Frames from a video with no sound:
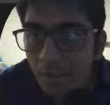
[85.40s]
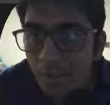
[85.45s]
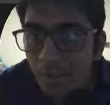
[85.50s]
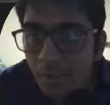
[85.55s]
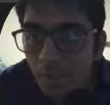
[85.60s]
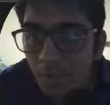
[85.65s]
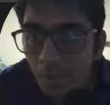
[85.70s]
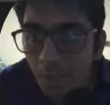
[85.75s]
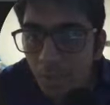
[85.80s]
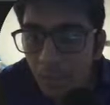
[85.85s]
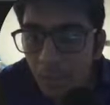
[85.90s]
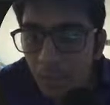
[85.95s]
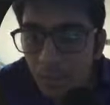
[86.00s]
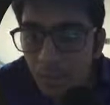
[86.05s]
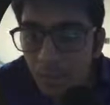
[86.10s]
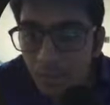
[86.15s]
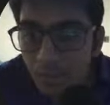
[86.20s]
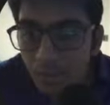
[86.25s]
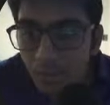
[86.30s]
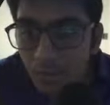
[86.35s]
see what
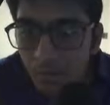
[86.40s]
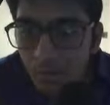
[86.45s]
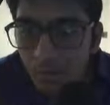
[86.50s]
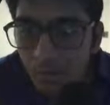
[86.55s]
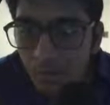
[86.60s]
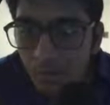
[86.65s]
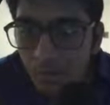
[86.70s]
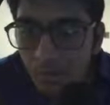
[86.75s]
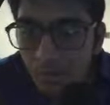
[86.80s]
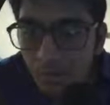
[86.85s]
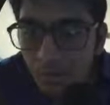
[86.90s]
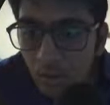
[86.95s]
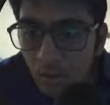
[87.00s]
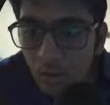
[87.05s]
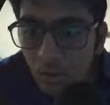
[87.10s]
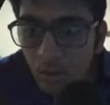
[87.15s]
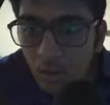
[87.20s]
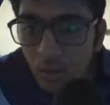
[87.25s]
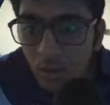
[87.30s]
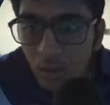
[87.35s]
happens.
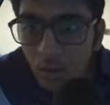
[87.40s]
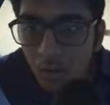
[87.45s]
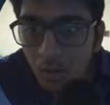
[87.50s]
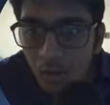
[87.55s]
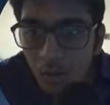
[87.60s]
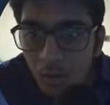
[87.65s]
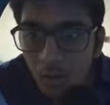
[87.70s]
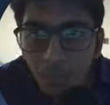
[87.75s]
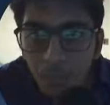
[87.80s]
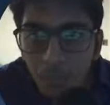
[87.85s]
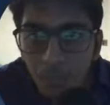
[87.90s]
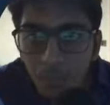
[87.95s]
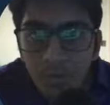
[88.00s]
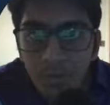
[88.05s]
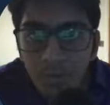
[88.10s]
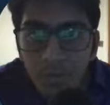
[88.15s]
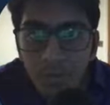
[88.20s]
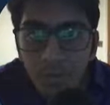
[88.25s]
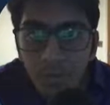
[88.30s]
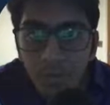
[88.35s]

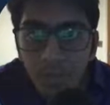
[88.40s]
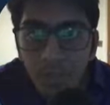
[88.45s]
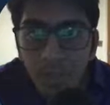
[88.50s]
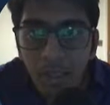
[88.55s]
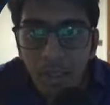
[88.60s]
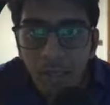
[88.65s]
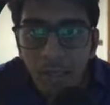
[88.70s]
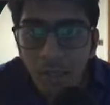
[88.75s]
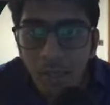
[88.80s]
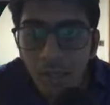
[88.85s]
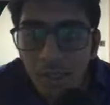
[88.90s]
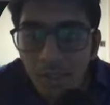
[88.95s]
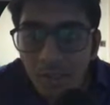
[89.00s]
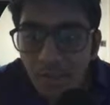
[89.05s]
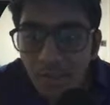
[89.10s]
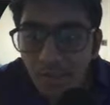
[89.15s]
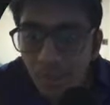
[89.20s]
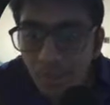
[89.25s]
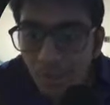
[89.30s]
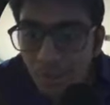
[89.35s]
Oops, my computer is
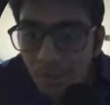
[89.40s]
a little